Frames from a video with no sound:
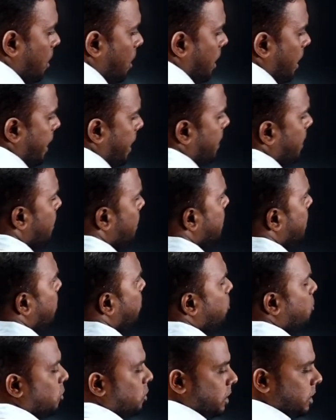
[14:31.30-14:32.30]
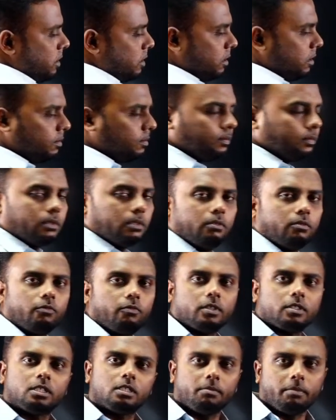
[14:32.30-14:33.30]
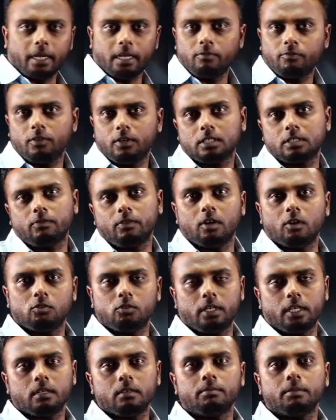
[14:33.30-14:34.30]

Again the same procedure. First main flux we have to take,